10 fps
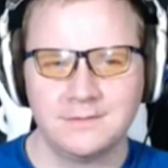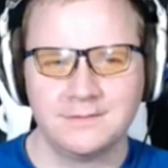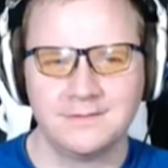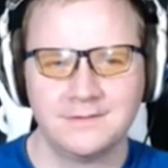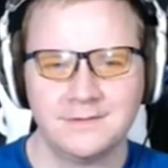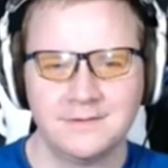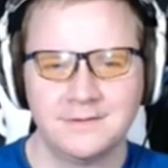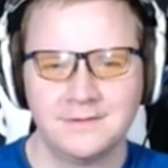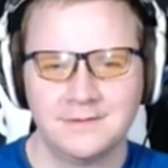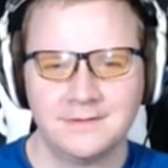
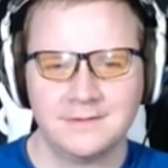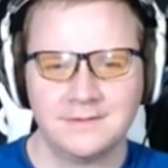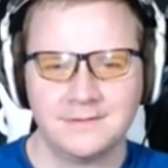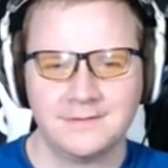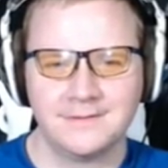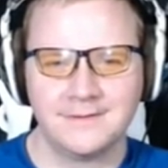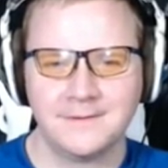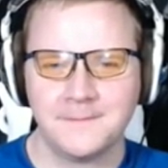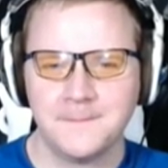Nobody speaks.